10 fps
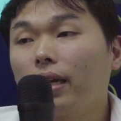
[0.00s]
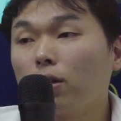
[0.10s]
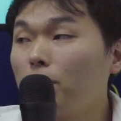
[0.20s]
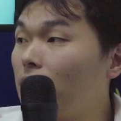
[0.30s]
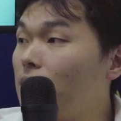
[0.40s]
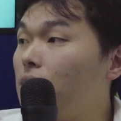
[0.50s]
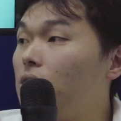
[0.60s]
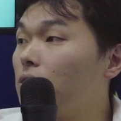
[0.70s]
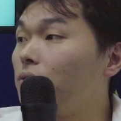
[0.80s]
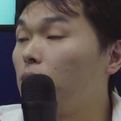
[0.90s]
had to make this
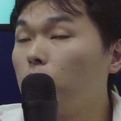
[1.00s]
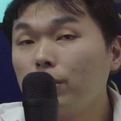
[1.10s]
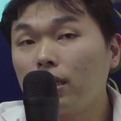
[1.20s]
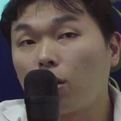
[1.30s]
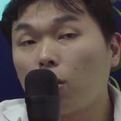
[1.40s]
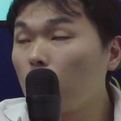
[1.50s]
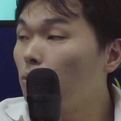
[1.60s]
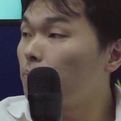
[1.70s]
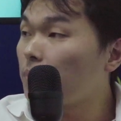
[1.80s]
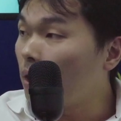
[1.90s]
decision, right? Do we
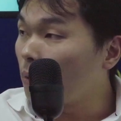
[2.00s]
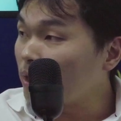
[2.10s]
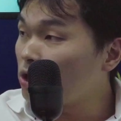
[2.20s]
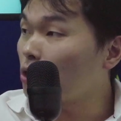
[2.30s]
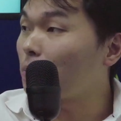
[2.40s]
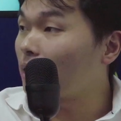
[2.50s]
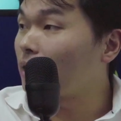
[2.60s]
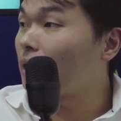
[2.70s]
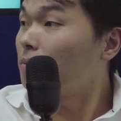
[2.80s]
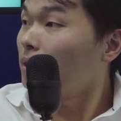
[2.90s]
go one shot at a
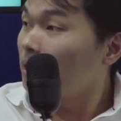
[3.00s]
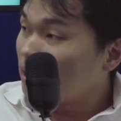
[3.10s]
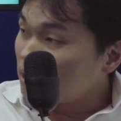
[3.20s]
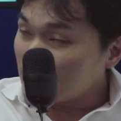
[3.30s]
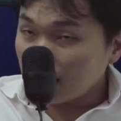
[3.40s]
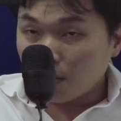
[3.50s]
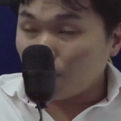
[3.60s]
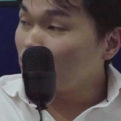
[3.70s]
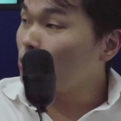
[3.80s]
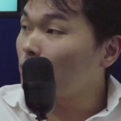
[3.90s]
time, set up
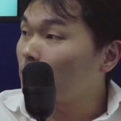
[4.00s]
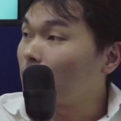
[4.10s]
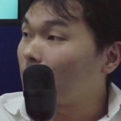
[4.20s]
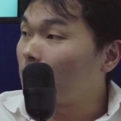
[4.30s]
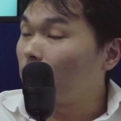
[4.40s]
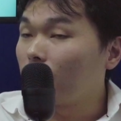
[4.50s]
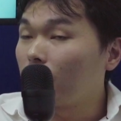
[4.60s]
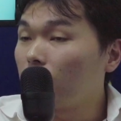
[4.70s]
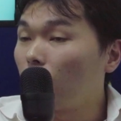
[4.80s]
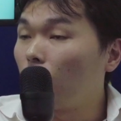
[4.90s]
one shot at a time,
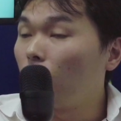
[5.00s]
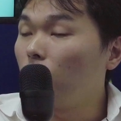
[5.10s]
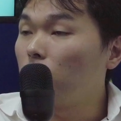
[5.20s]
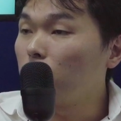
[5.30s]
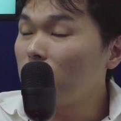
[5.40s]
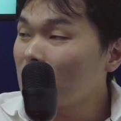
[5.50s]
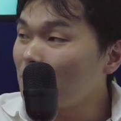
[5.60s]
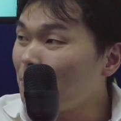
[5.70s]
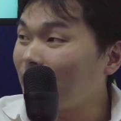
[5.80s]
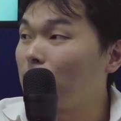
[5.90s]
right? Or do we
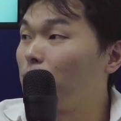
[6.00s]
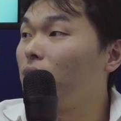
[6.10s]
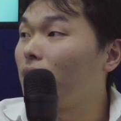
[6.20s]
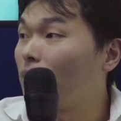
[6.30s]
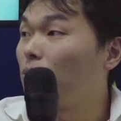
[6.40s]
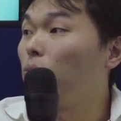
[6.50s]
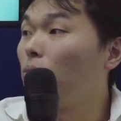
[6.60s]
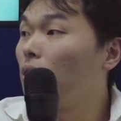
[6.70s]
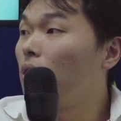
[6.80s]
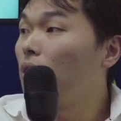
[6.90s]
just bite the bullet and go?